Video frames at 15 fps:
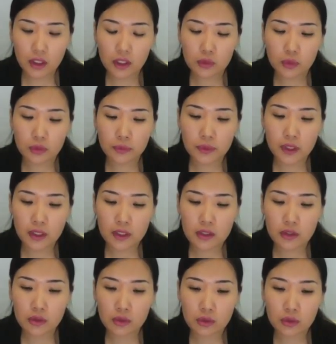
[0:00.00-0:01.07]
It will be
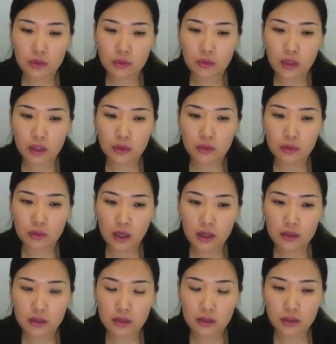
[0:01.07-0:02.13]
easy to you and to
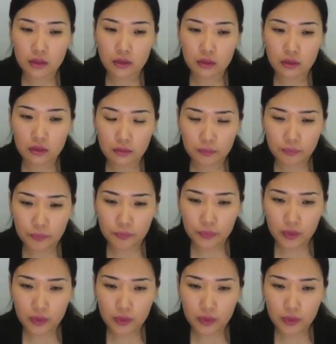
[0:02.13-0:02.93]
your